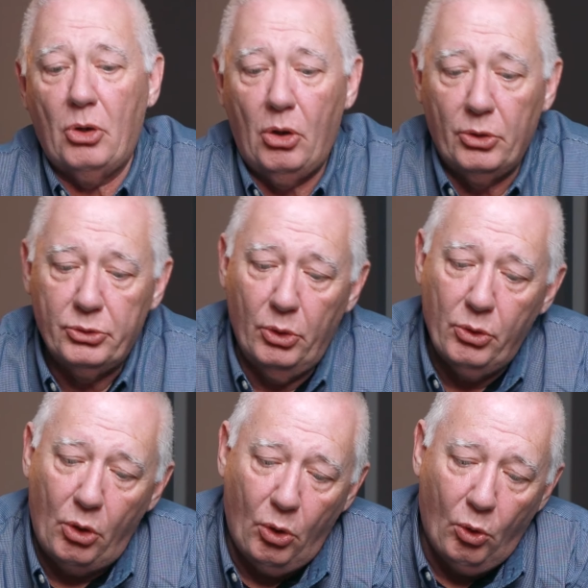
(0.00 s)
is also
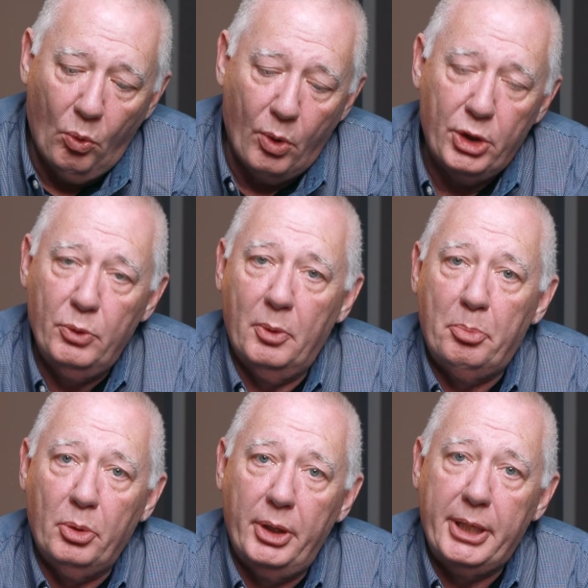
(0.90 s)
the hole where you
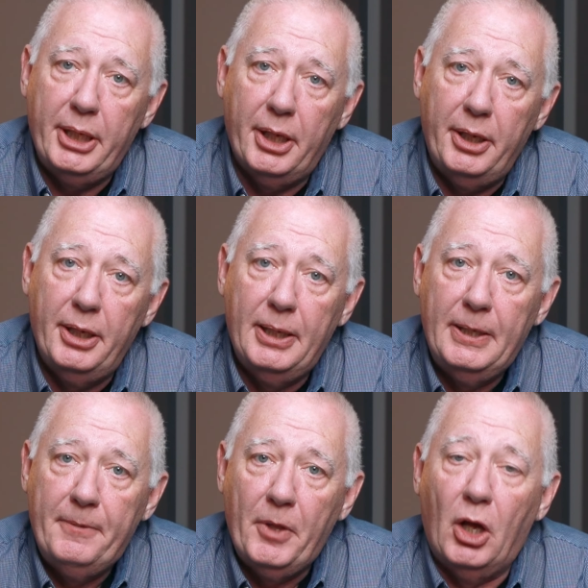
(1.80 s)
would plug in
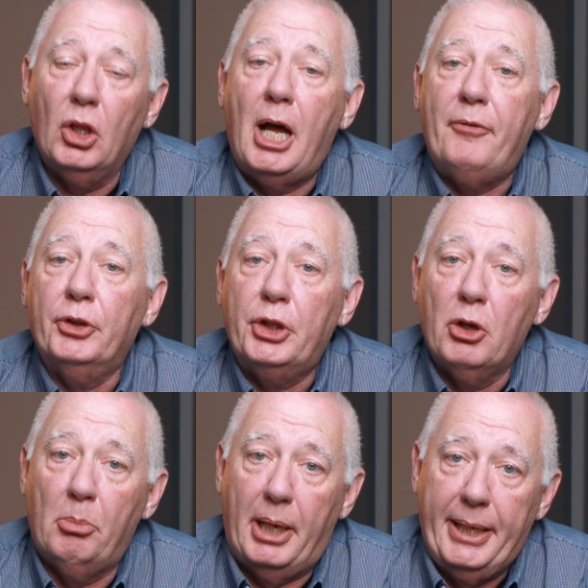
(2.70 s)
a
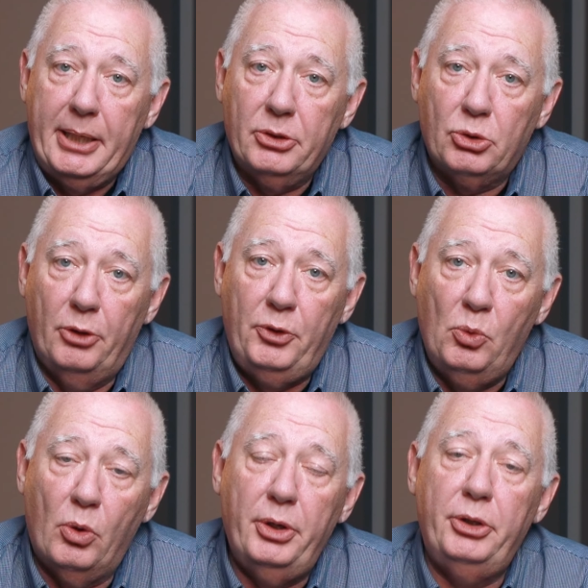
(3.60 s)
lavalier mic. So if
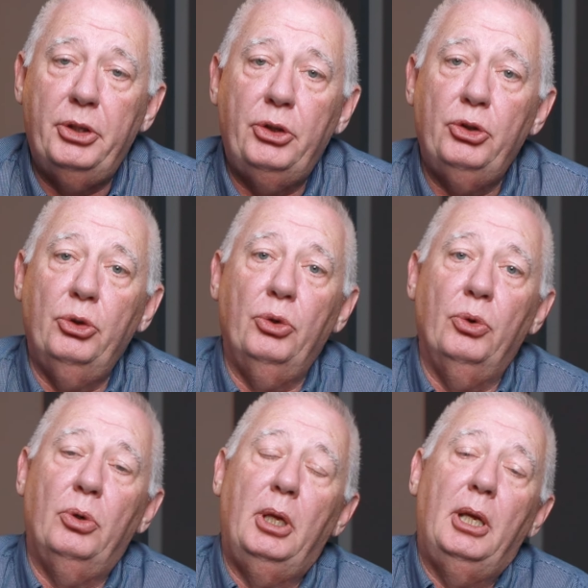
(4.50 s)
you wanted to
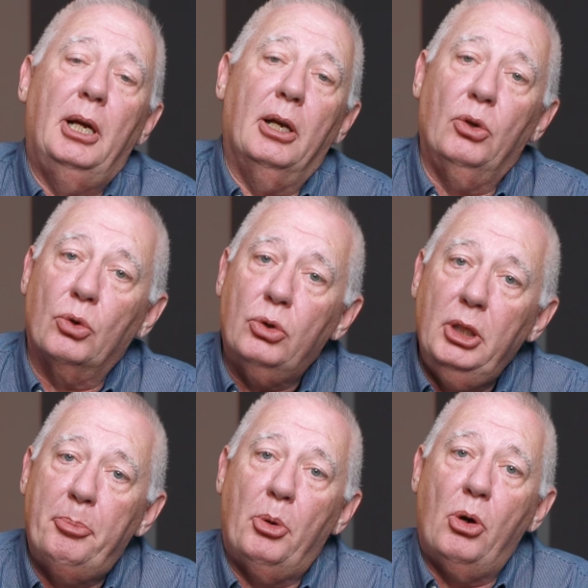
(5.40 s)
do a little
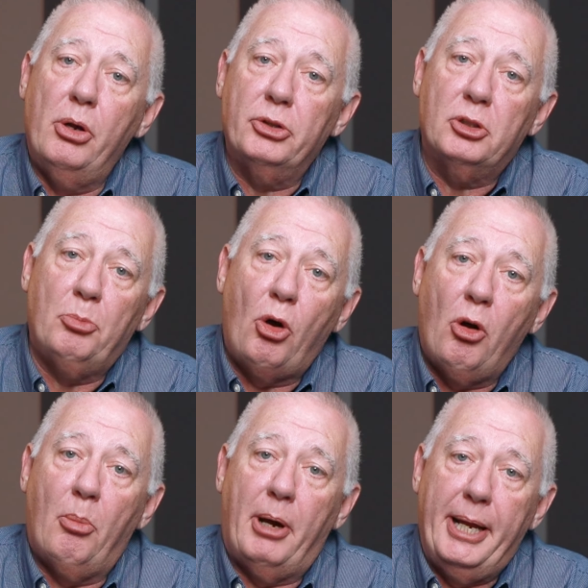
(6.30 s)
clip-on
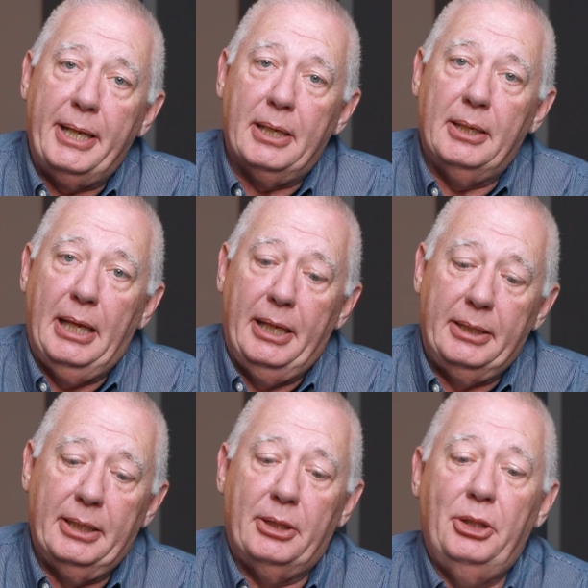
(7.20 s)
small mic
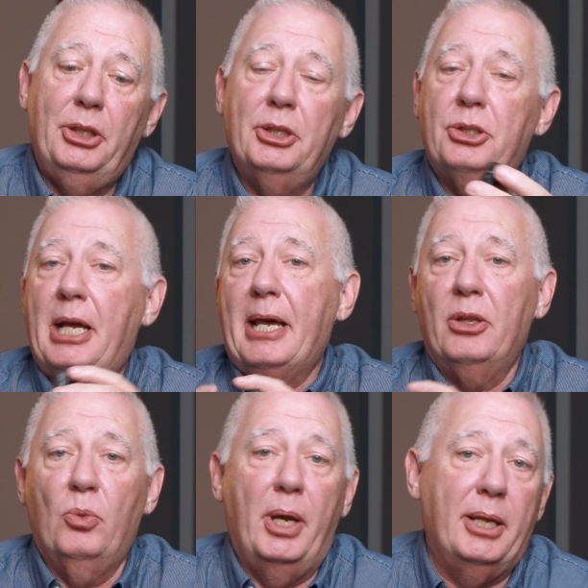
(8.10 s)
and get this
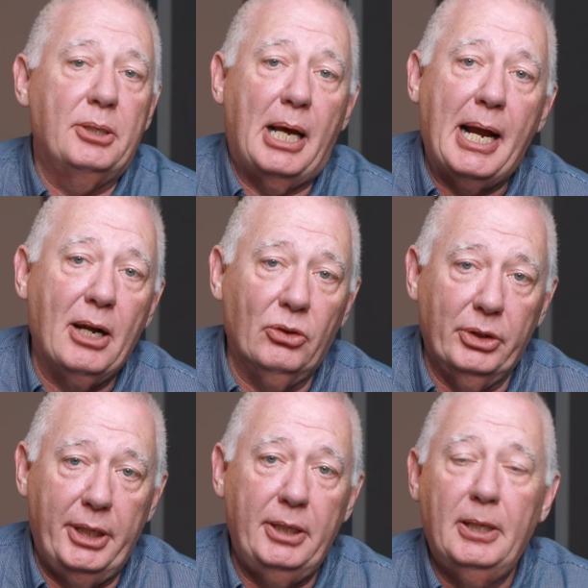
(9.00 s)
out of the way
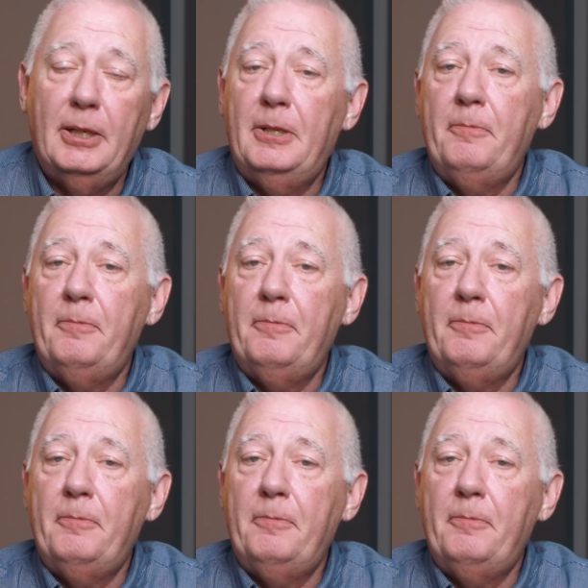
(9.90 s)
entirely,